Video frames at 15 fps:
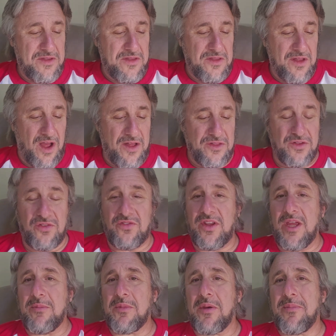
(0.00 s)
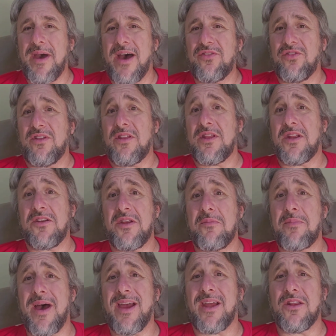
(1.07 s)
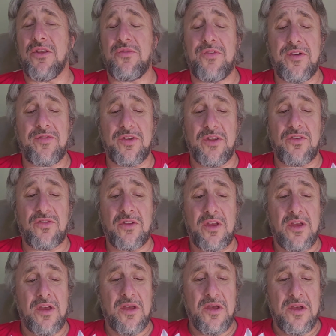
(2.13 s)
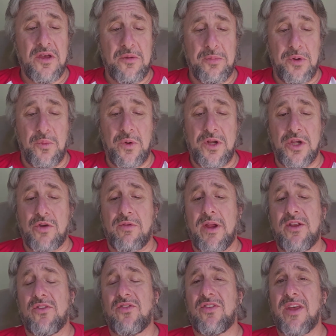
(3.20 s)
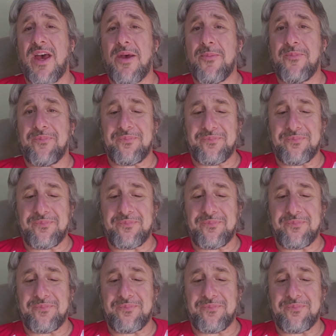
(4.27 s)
not in the same capacity they did back in the 50s. But what a great set.